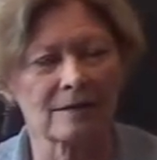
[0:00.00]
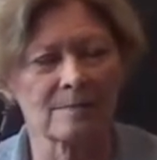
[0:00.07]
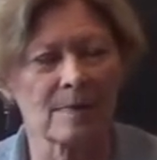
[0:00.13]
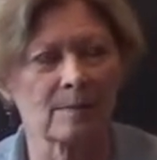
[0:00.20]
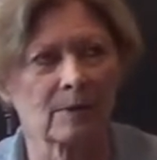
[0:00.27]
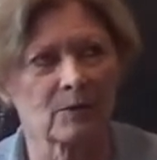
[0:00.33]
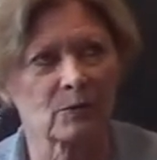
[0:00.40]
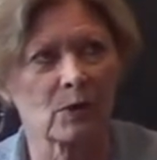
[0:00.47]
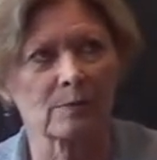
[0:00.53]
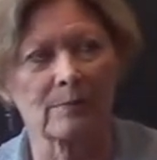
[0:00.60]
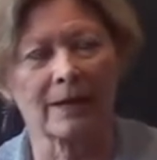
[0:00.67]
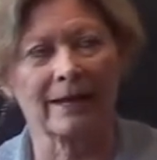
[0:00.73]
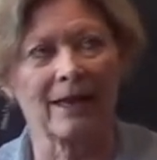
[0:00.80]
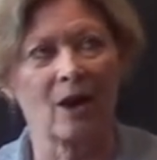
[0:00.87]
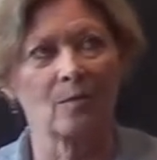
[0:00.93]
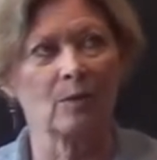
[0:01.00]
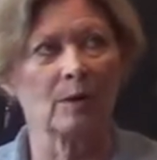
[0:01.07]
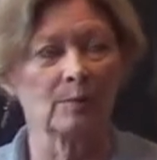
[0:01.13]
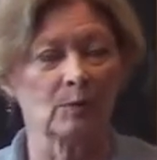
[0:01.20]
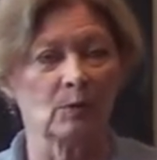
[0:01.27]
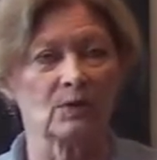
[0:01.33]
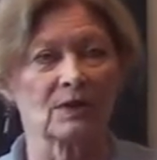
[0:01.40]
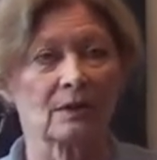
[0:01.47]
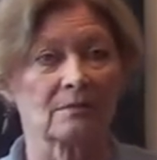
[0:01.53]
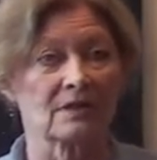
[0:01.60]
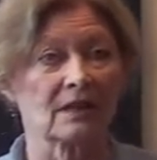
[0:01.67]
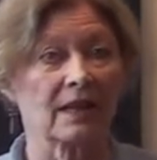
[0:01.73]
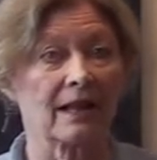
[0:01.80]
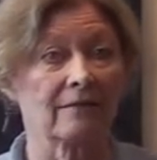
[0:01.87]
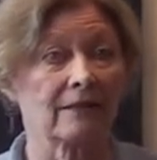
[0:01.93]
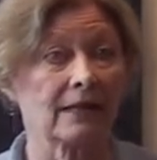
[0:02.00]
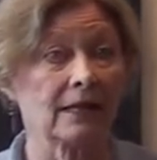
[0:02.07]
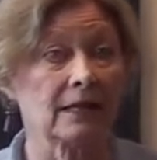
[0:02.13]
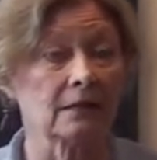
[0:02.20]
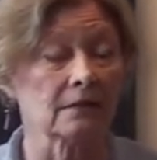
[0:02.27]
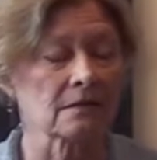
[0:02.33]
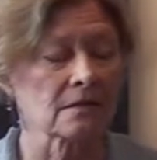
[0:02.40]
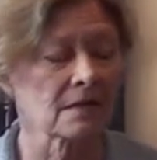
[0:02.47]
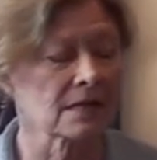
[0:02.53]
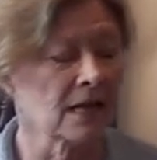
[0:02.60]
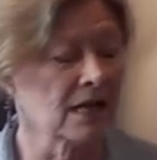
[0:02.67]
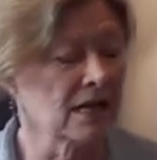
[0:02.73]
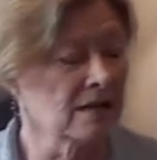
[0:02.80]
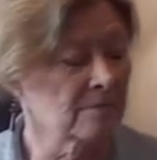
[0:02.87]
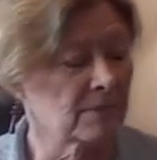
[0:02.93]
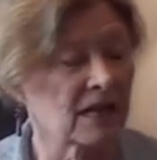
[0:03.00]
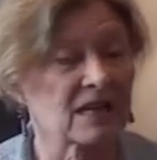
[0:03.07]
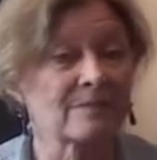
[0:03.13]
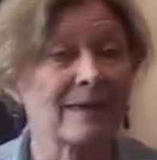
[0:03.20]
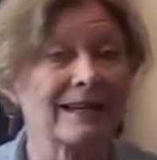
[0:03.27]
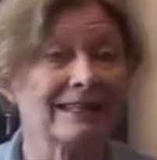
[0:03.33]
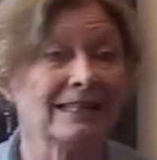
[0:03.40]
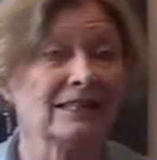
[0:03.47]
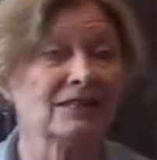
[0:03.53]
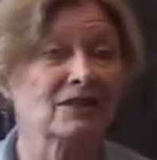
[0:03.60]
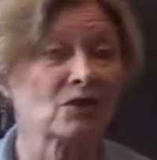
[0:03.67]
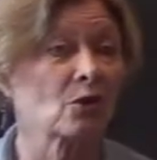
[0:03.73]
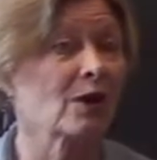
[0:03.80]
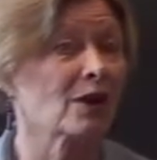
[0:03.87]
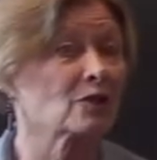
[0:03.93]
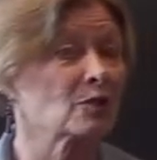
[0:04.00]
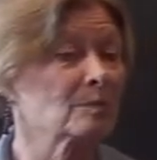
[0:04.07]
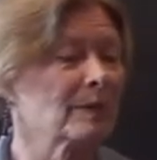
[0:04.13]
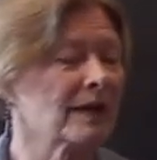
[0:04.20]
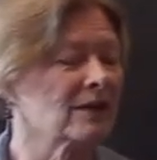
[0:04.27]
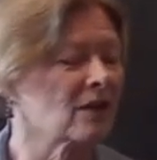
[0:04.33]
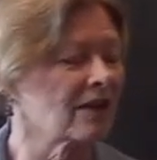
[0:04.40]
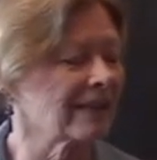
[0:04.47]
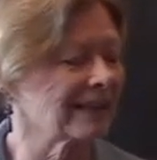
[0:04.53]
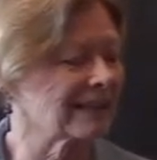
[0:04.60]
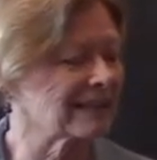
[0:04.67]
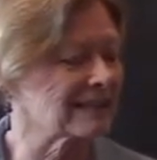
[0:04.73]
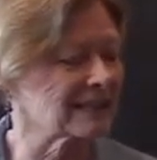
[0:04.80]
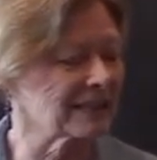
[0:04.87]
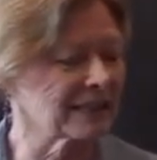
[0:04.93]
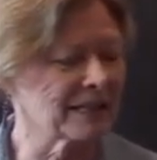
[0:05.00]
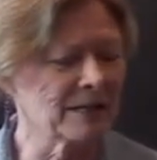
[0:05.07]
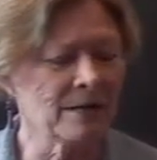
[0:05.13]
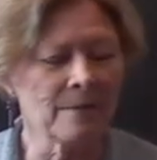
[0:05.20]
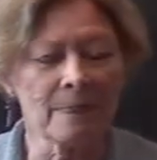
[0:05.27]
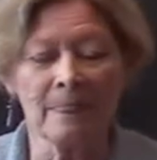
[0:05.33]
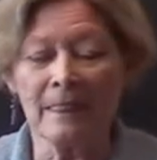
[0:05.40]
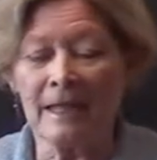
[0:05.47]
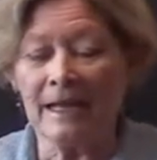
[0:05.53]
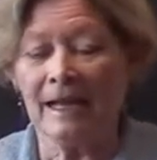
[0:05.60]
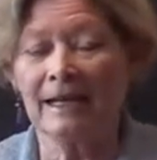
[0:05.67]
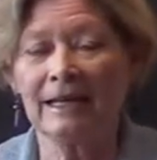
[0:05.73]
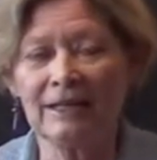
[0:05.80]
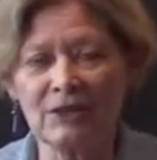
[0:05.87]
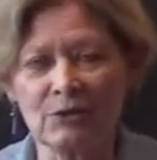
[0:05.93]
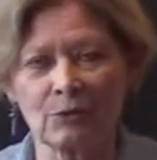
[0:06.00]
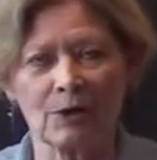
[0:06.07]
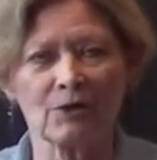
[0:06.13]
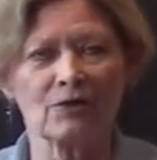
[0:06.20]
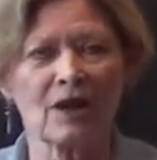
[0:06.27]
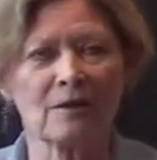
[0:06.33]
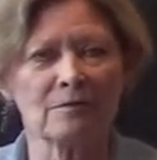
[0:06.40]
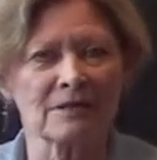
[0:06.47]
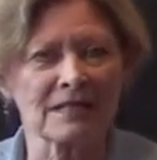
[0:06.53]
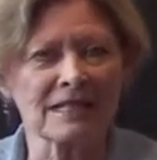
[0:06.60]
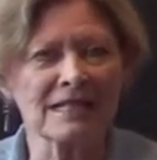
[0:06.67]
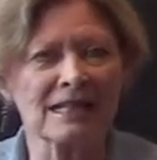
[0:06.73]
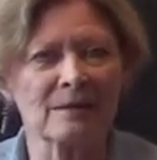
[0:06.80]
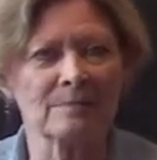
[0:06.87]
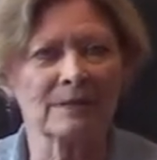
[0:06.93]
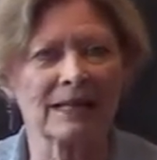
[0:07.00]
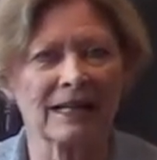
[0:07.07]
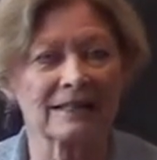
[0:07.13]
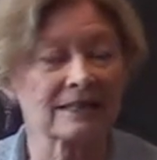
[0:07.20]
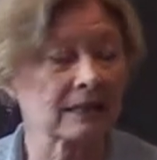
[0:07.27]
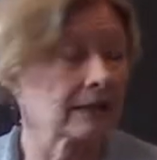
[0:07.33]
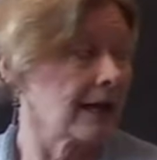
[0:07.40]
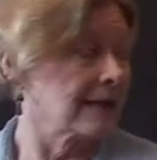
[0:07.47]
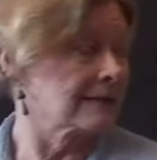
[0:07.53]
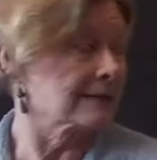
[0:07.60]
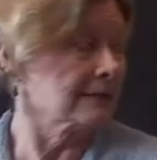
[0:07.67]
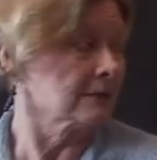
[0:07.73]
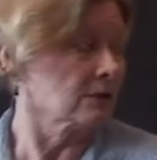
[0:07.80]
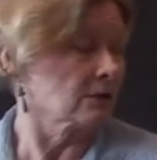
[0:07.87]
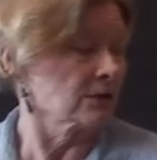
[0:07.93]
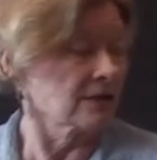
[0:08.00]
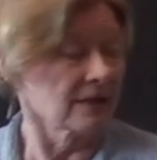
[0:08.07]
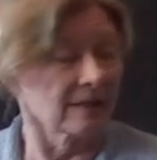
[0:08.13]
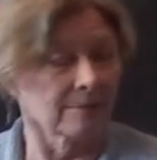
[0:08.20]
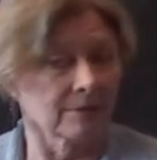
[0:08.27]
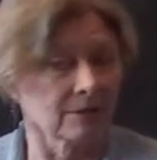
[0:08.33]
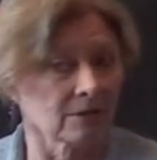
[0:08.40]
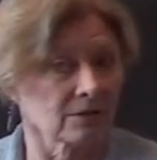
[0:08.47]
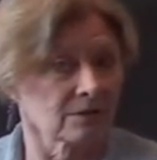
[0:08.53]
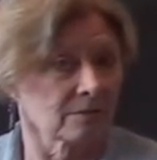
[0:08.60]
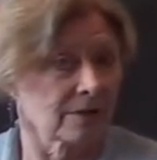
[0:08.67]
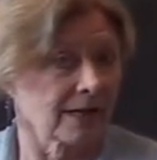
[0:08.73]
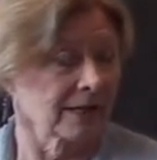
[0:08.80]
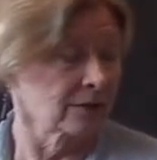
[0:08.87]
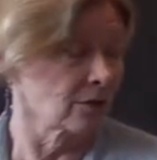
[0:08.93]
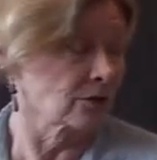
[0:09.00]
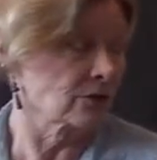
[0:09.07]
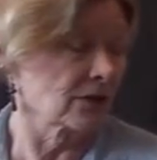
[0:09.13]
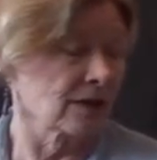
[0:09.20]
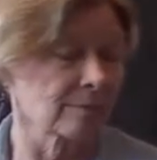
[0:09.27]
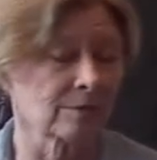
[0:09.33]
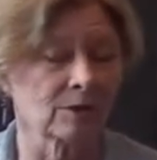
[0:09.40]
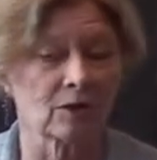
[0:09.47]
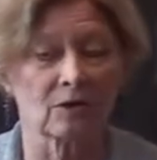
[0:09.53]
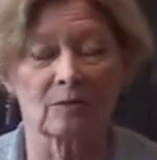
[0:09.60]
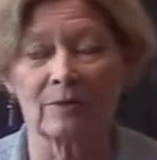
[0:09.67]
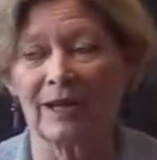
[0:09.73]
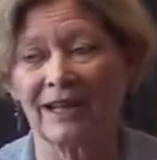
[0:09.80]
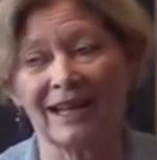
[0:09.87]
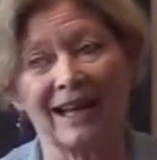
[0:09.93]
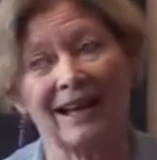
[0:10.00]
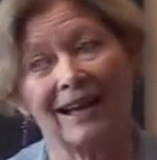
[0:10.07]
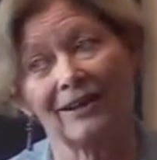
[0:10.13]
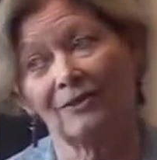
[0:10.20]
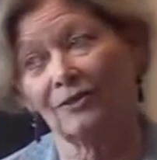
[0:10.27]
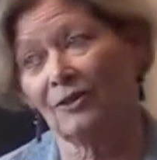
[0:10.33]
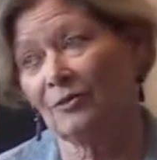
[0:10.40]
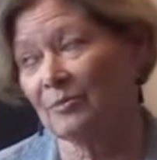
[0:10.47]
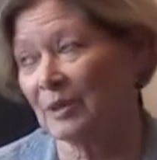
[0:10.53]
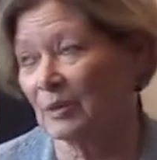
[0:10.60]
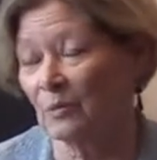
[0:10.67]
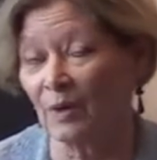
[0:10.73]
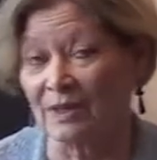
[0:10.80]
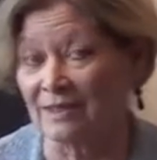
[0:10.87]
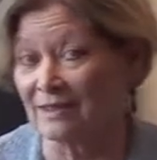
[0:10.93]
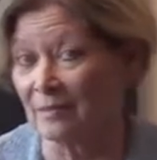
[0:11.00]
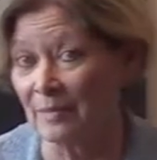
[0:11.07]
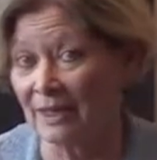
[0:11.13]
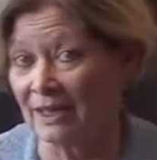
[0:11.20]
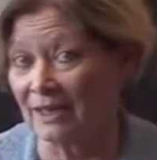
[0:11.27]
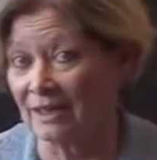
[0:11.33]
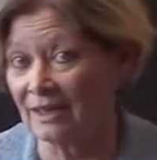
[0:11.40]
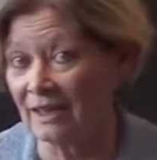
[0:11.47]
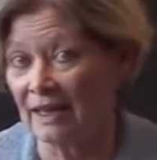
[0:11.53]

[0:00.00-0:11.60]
I remember I was wearing my cowboy boots. I was glad of the heels because my knees don't actually bend all that easily. And I scrunched down, was leaning up against the glass, and looked at him and looked away and looked at him and looked away. Now, I don't know, but it wasn't a minute.